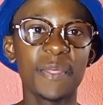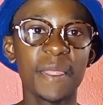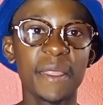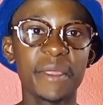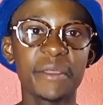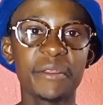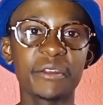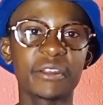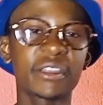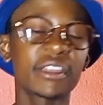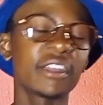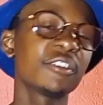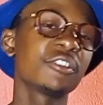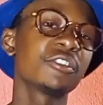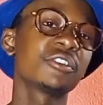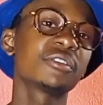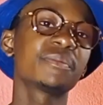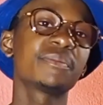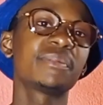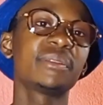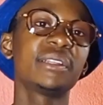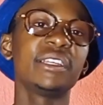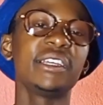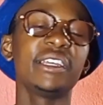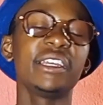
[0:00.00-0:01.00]
You cannot
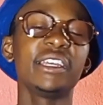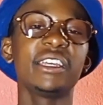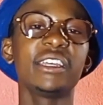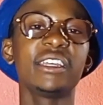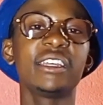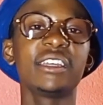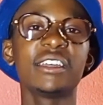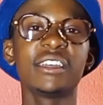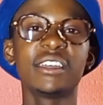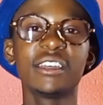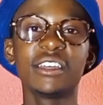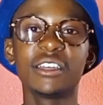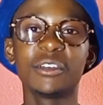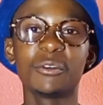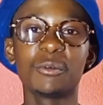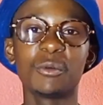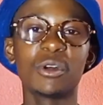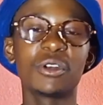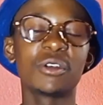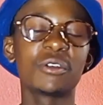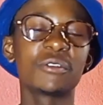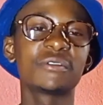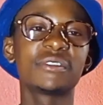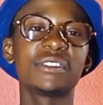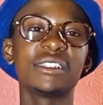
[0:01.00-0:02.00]
play
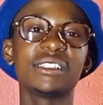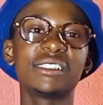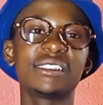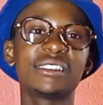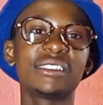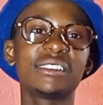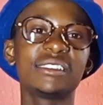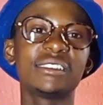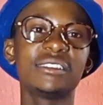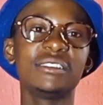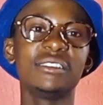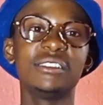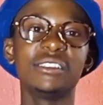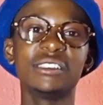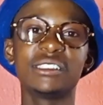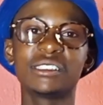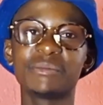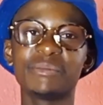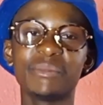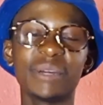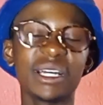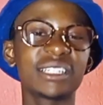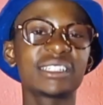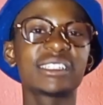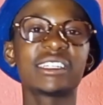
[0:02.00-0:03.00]
one of these
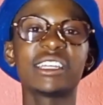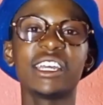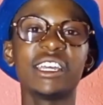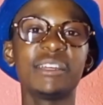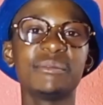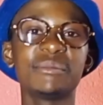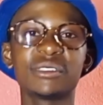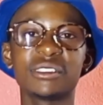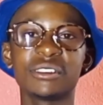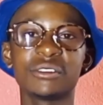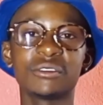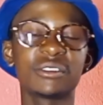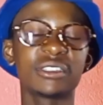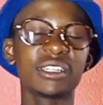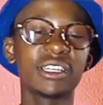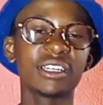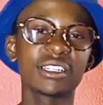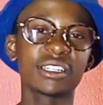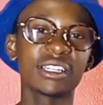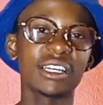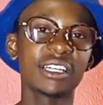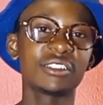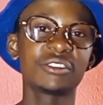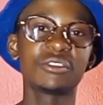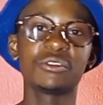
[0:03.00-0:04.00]
smart games you think
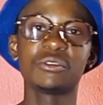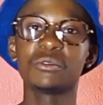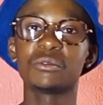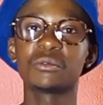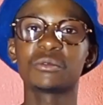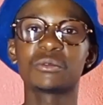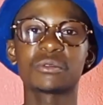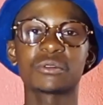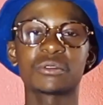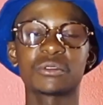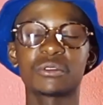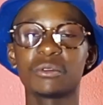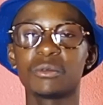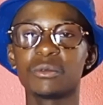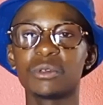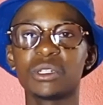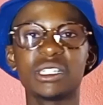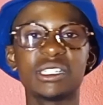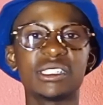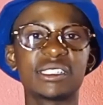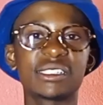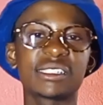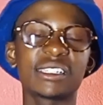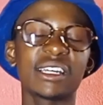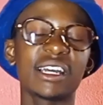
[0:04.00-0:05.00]
that you
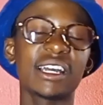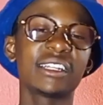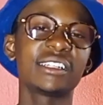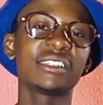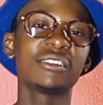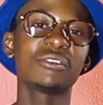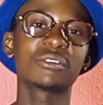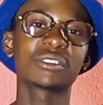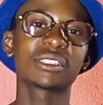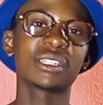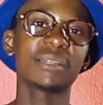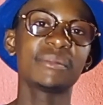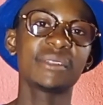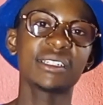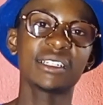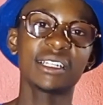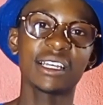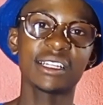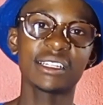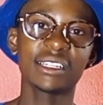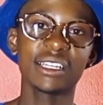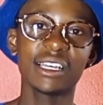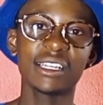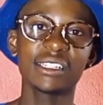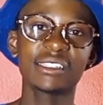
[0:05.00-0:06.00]
wouldn't study or something
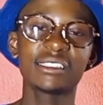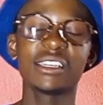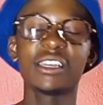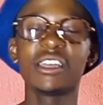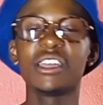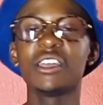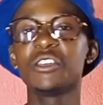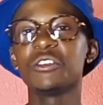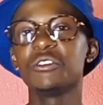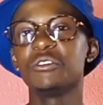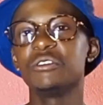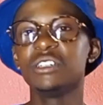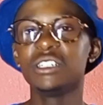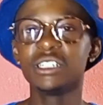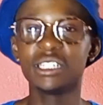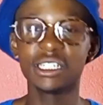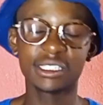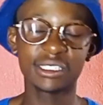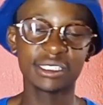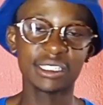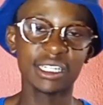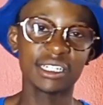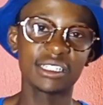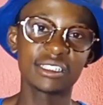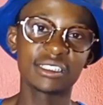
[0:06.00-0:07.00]
like that. You need a
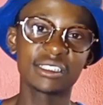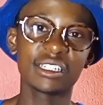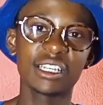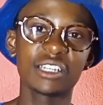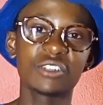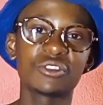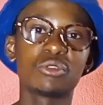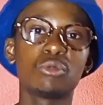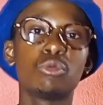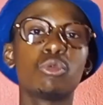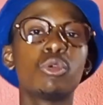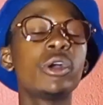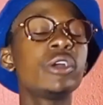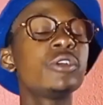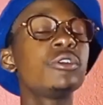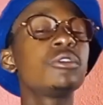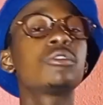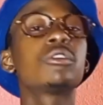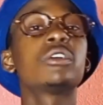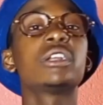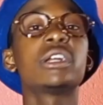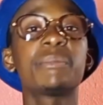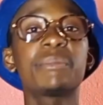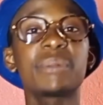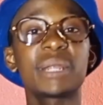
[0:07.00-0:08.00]
study schedule where you're
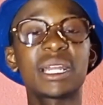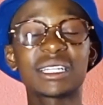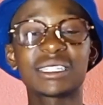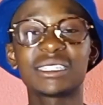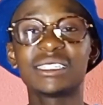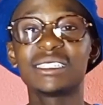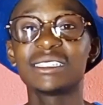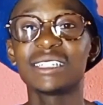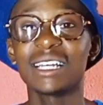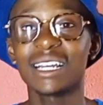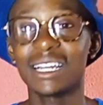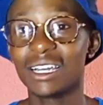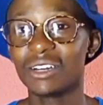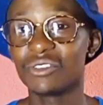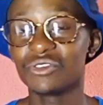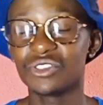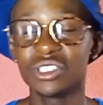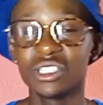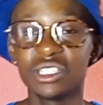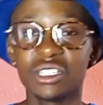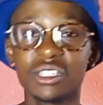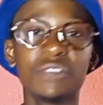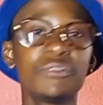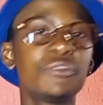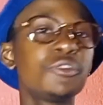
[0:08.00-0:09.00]
going to practice
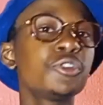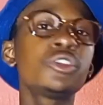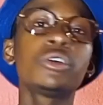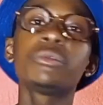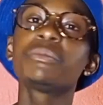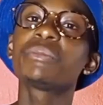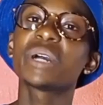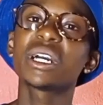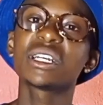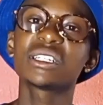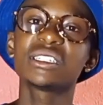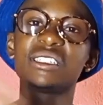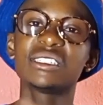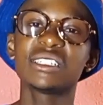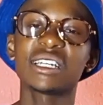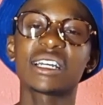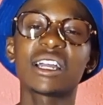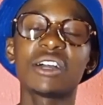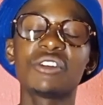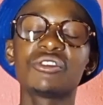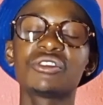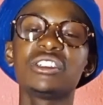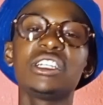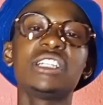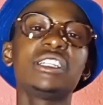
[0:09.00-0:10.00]
accounting. If you don't practice
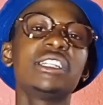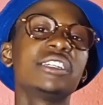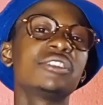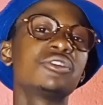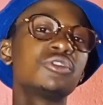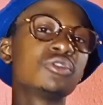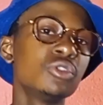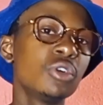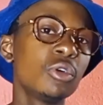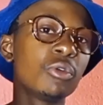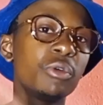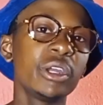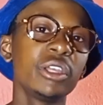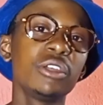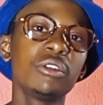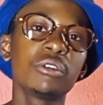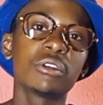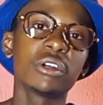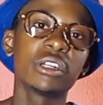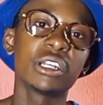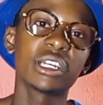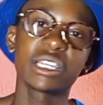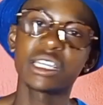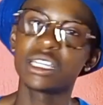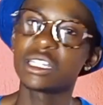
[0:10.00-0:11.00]
accounting, there's no way you're
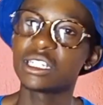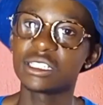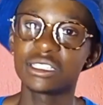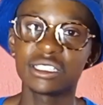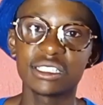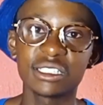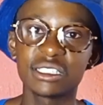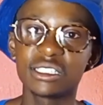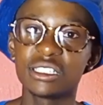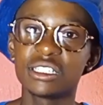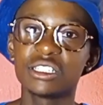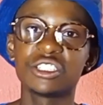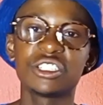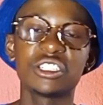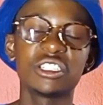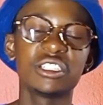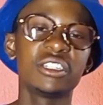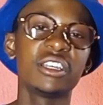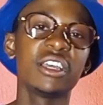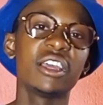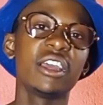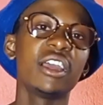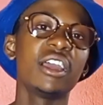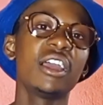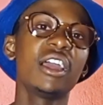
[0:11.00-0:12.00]
going to get a distinction.
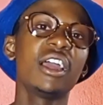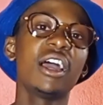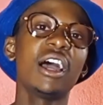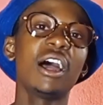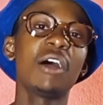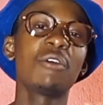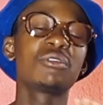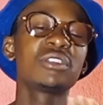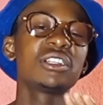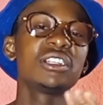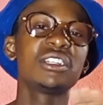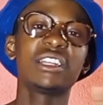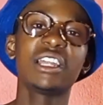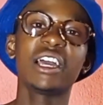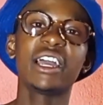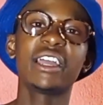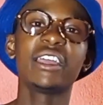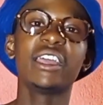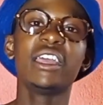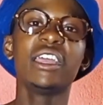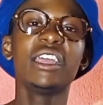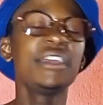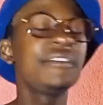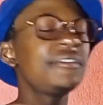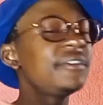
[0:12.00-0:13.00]
I wouldn't lie.
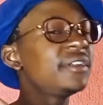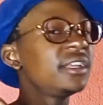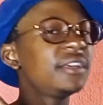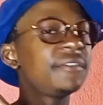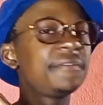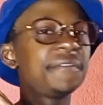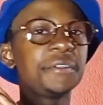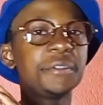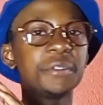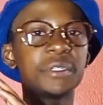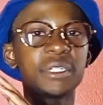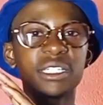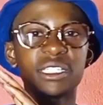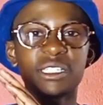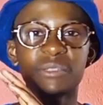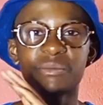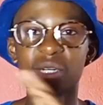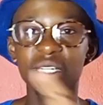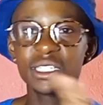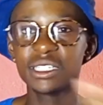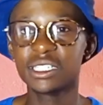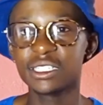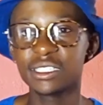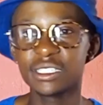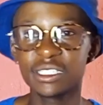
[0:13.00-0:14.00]
Even if you're the
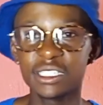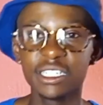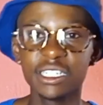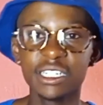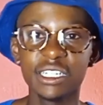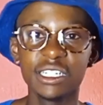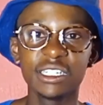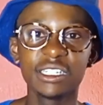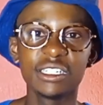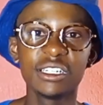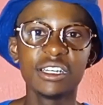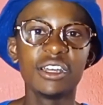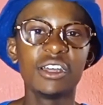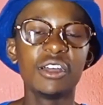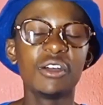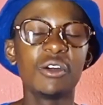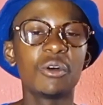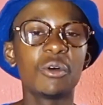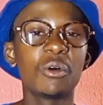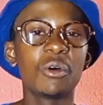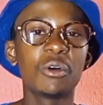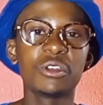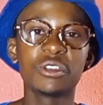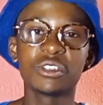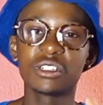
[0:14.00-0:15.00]
smartest kid
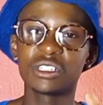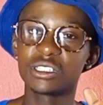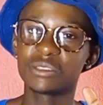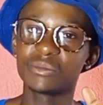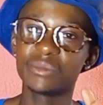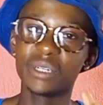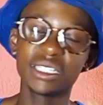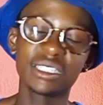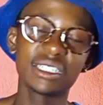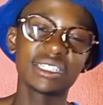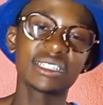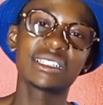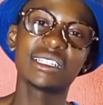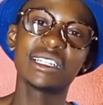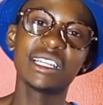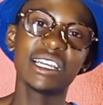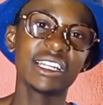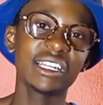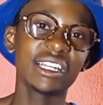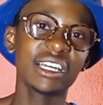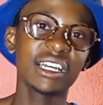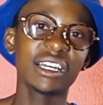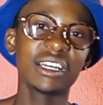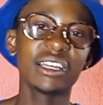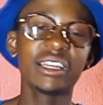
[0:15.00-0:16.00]
or you're the smartest
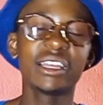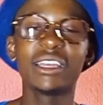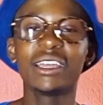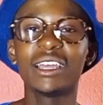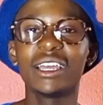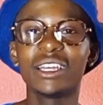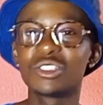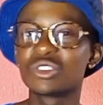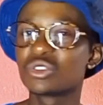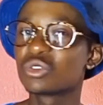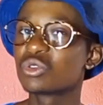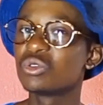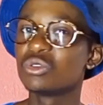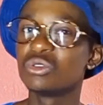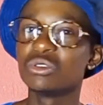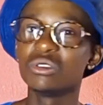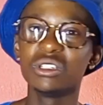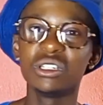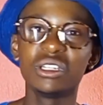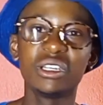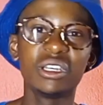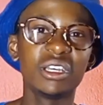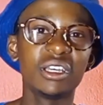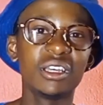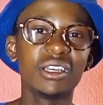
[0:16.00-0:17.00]
learner at
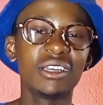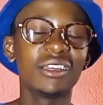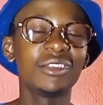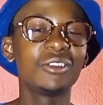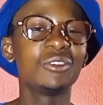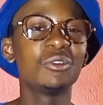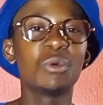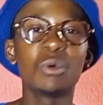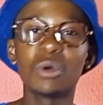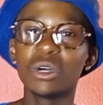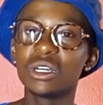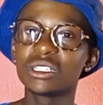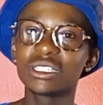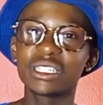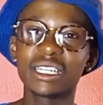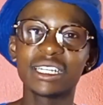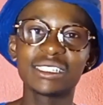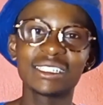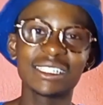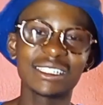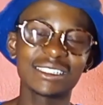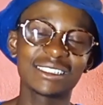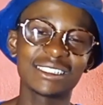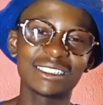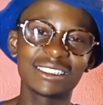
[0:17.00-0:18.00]
school, you won't get
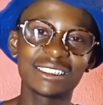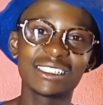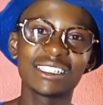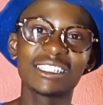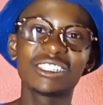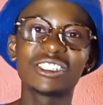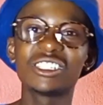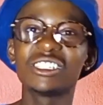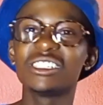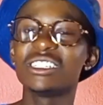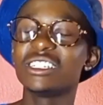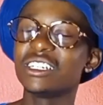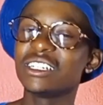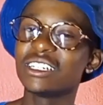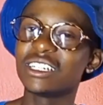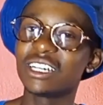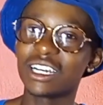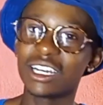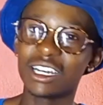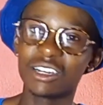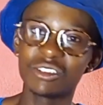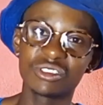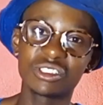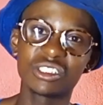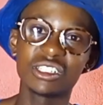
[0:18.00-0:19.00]
a distinction in
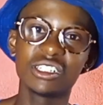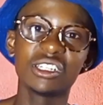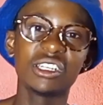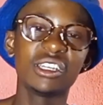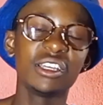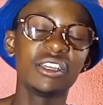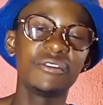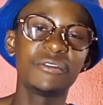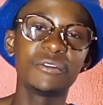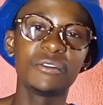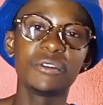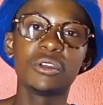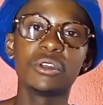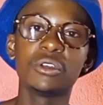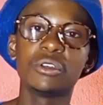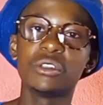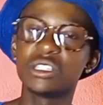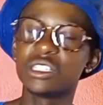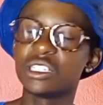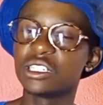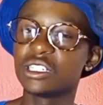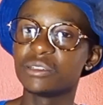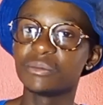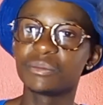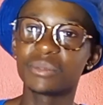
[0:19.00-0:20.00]
accounting if you
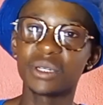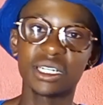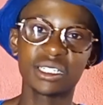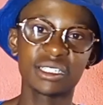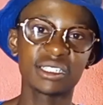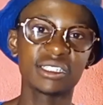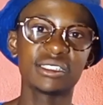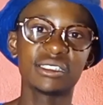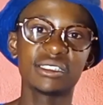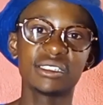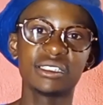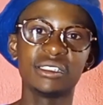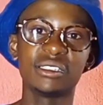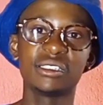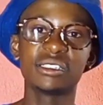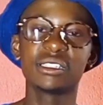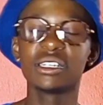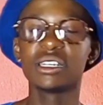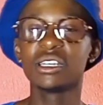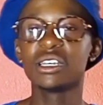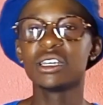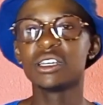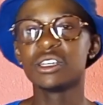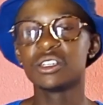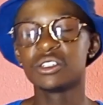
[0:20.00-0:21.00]
didn't practice it.
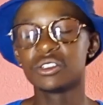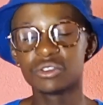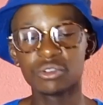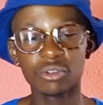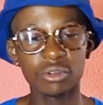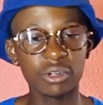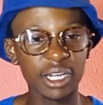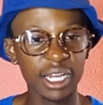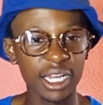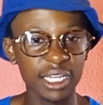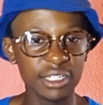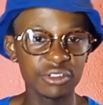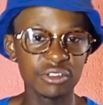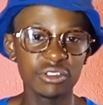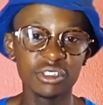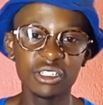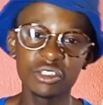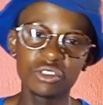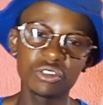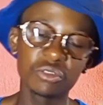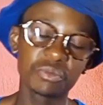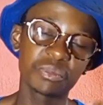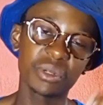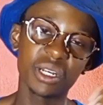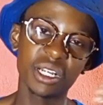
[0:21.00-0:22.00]
So guys, you need
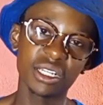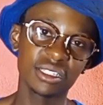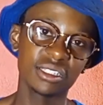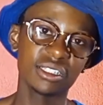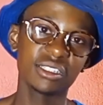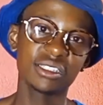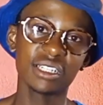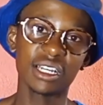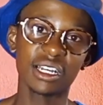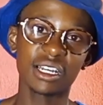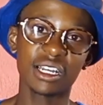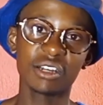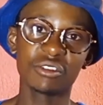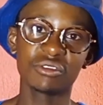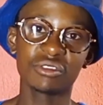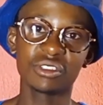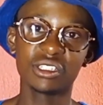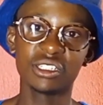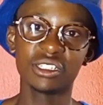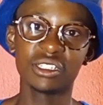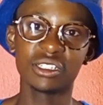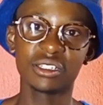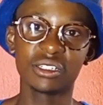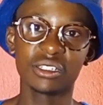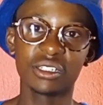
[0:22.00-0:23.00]
to practice
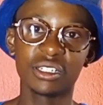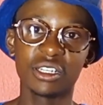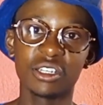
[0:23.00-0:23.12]
accounting.